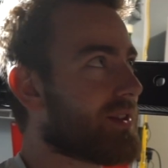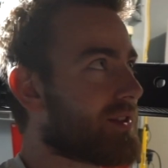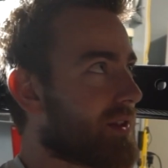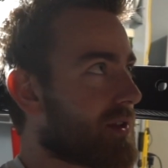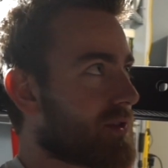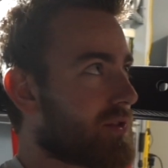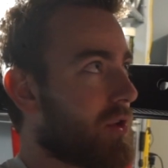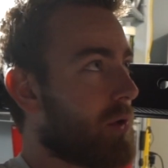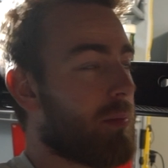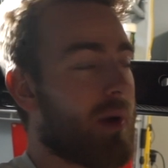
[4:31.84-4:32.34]

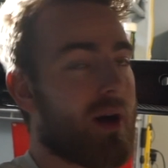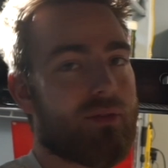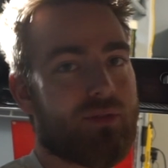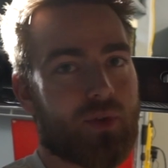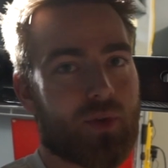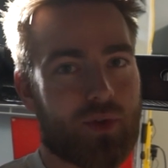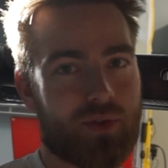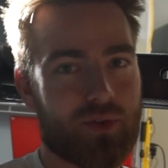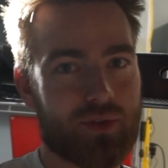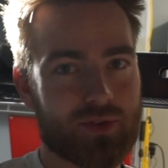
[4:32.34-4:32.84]
there's no
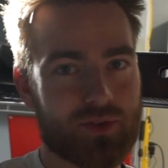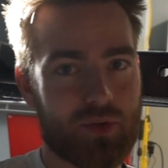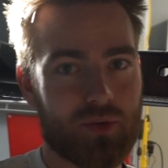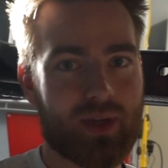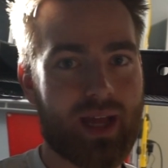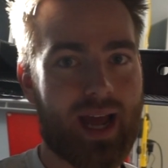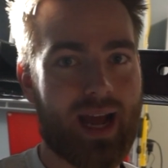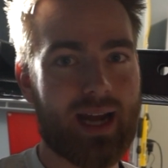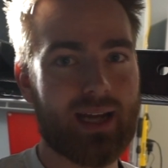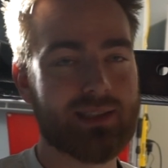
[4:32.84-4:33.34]
muffler and there's no
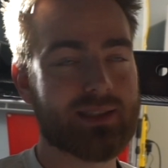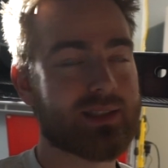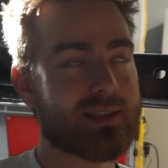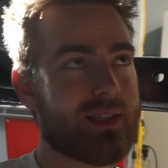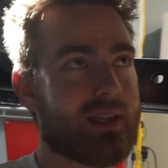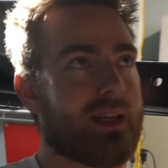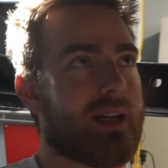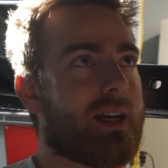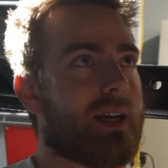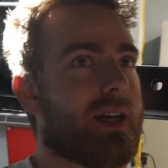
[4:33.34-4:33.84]

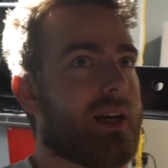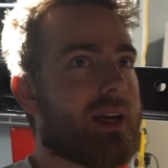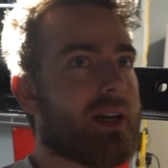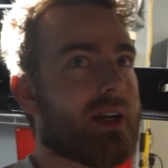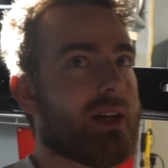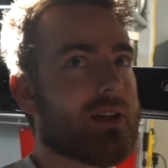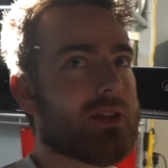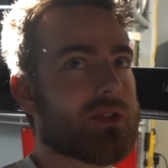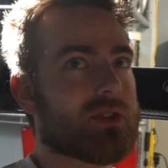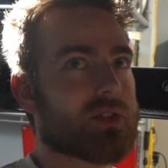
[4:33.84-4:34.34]
cats.
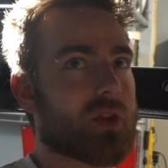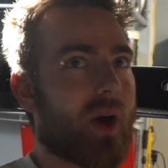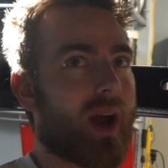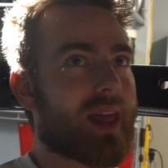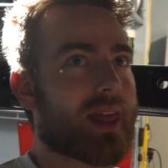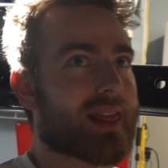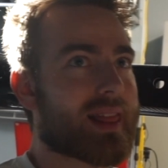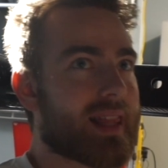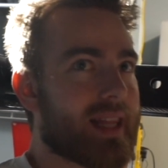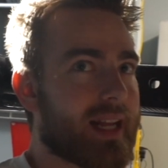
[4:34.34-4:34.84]
So
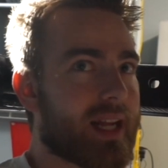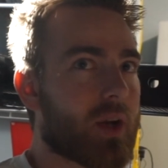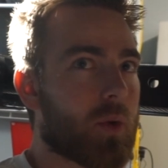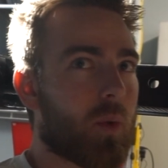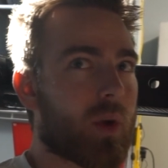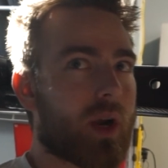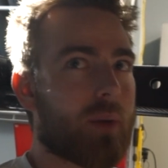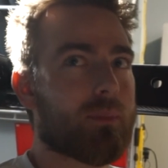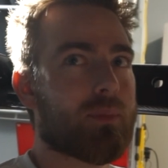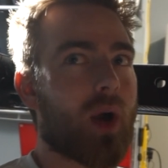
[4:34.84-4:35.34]
I think
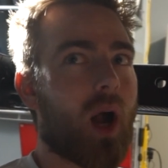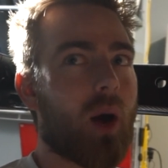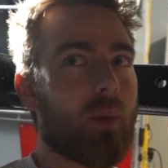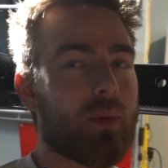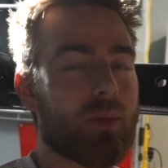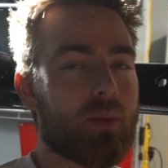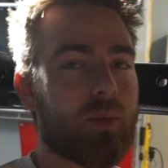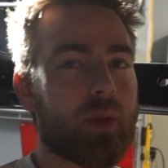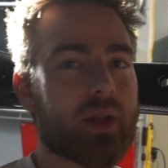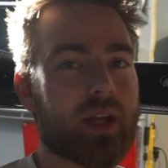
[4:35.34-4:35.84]
what I'm
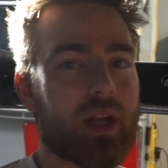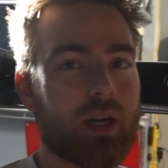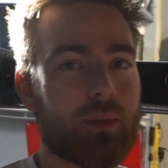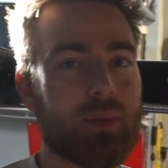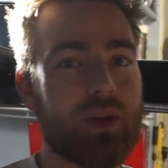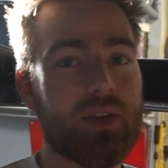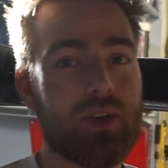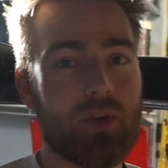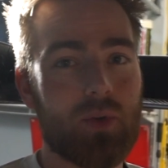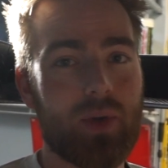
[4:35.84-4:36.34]
probably gonna
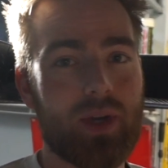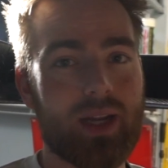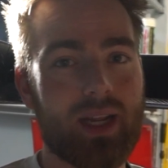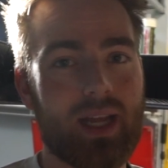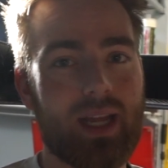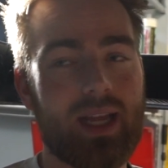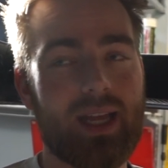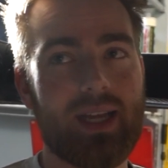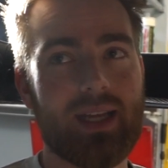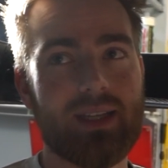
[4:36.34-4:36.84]
be
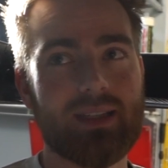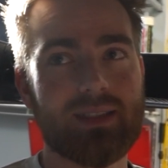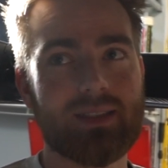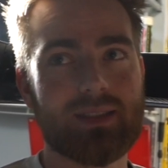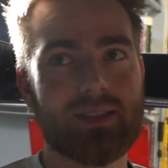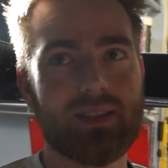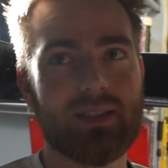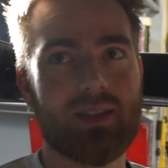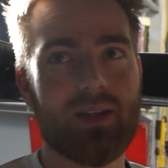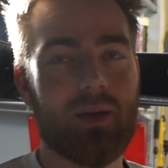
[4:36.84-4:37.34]
doing
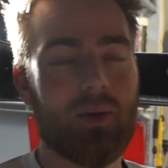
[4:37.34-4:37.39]
is